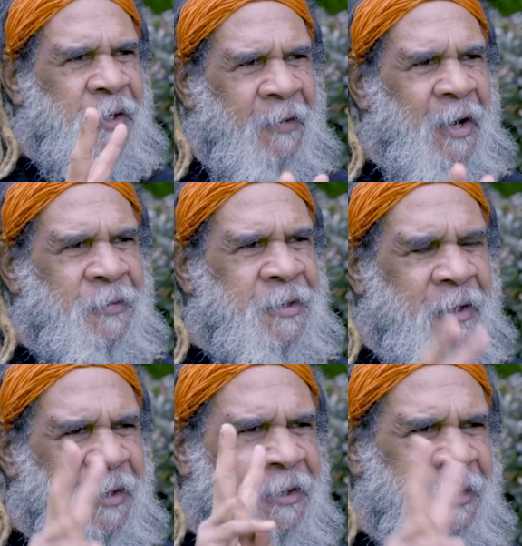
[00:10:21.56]
in the road. There's
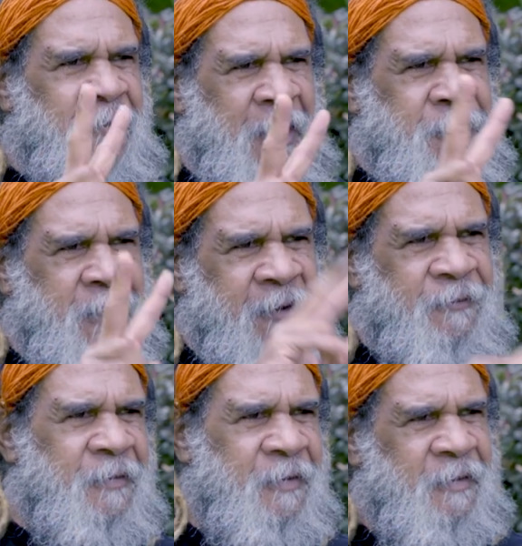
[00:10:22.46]
only two roads
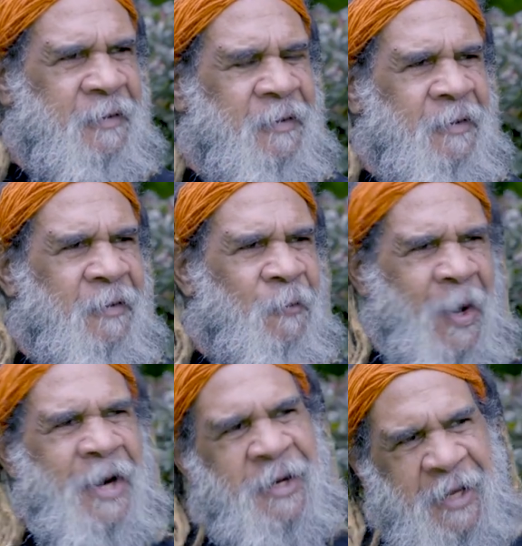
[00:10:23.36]
left.
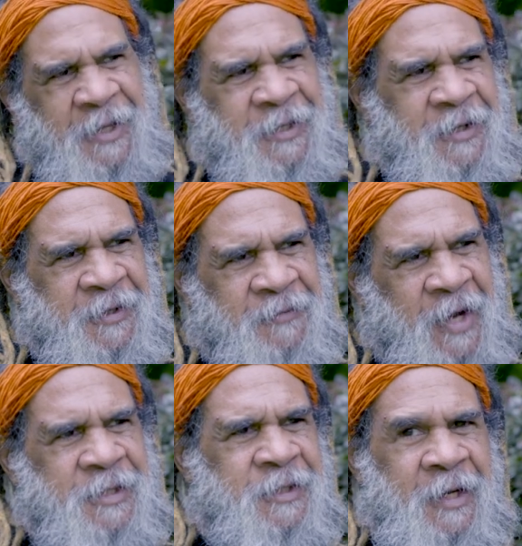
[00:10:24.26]
One to death and
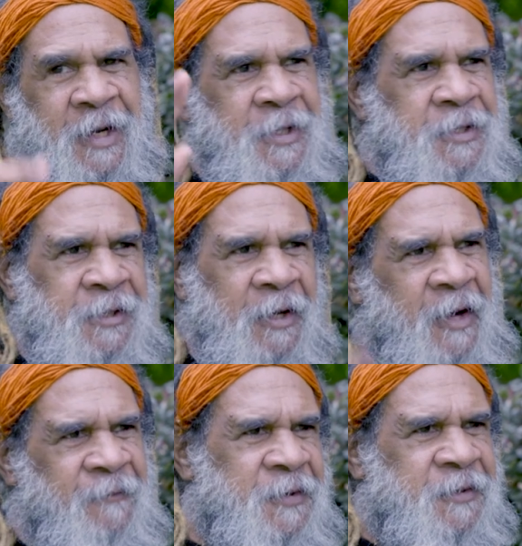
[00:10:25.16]
destruction, the other's to
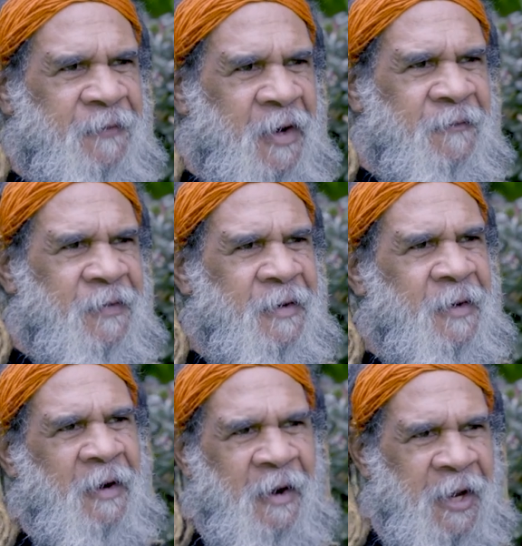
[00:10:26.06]
life and survival.
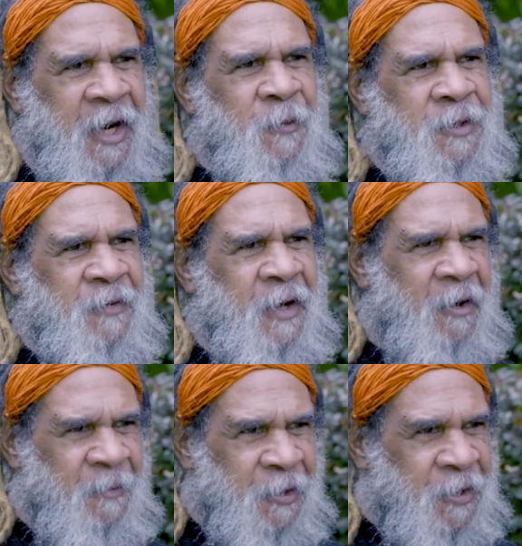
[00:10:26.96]
I know which road
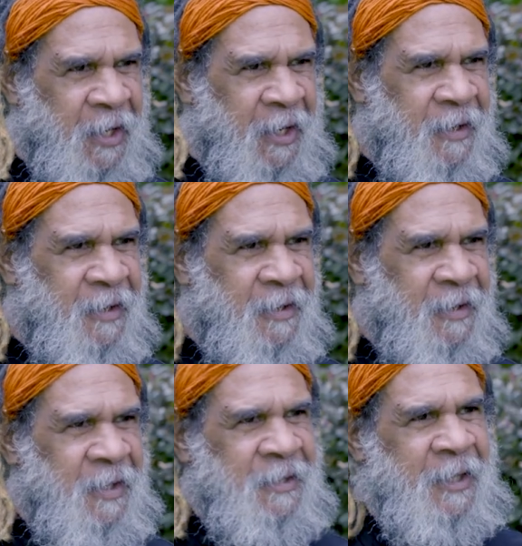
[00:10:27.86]
I'm going to take.
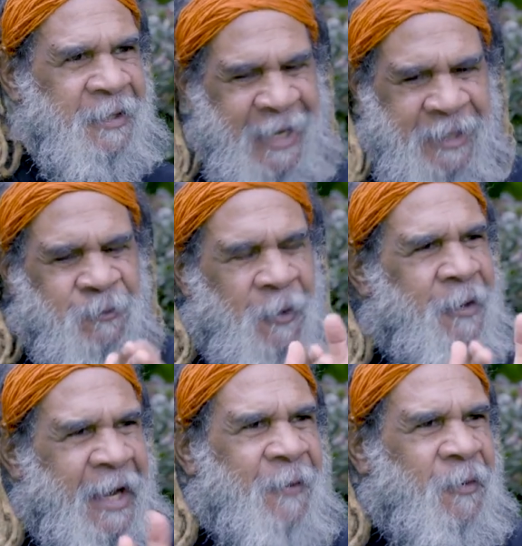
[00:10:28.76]
So that's where
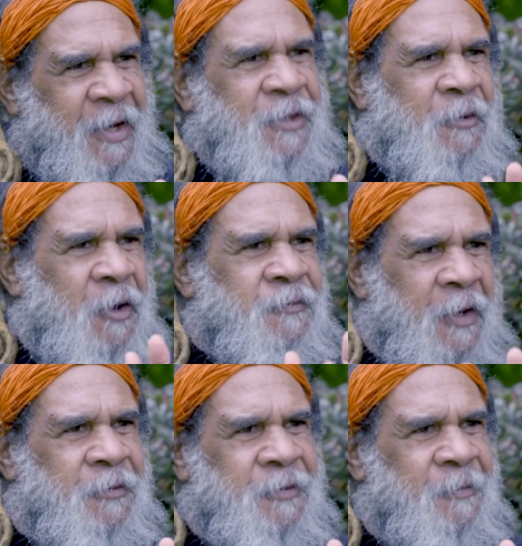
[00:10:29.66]
we're at. We're at the
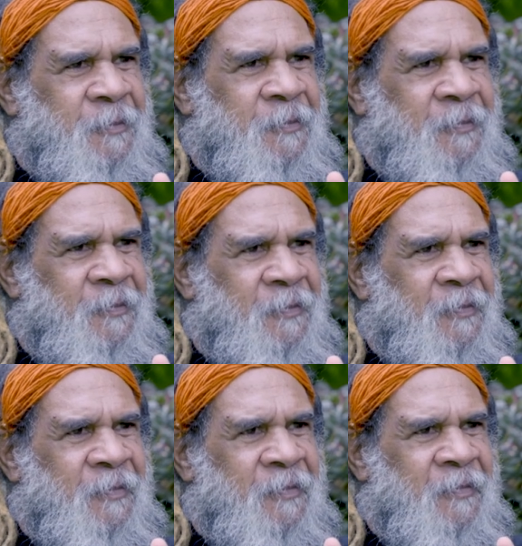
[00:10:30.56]
crossroads.
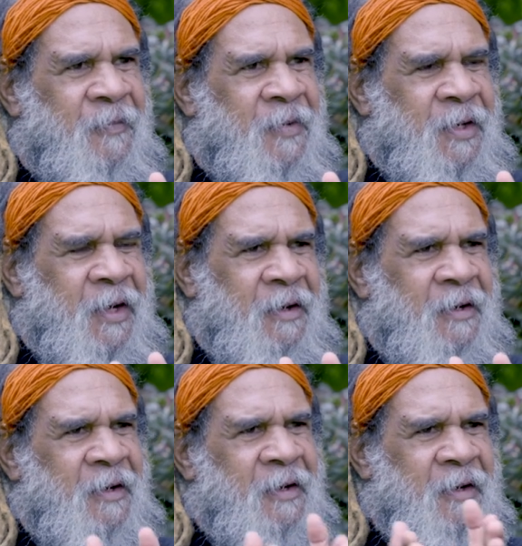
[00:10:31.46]
You know?
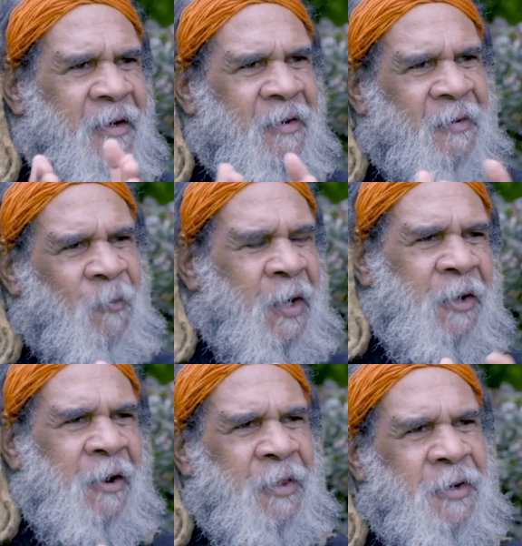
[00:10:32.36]
We
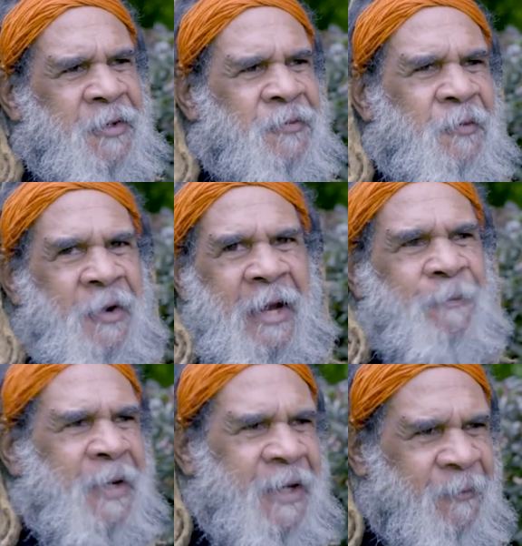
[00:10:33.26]
can either destroy our
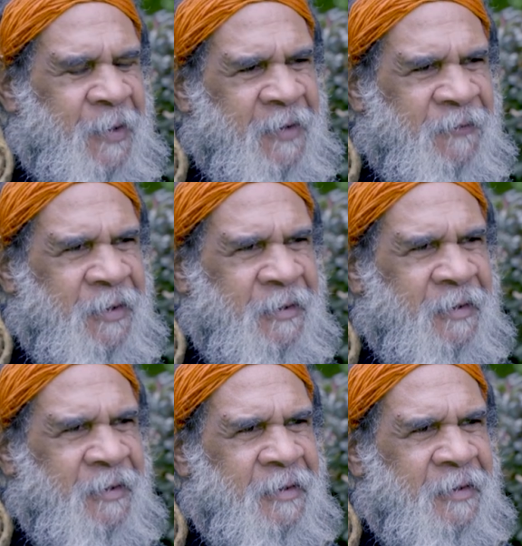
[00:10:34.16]
planet we live in,